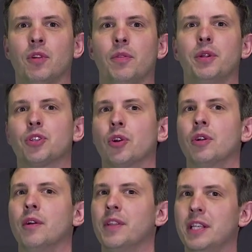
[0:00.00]
saw the
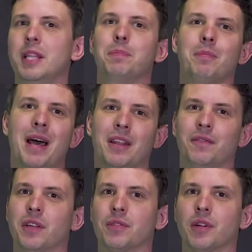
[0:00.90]
return of the
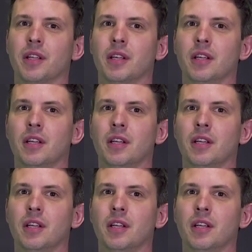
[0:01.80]
diplomatic victory.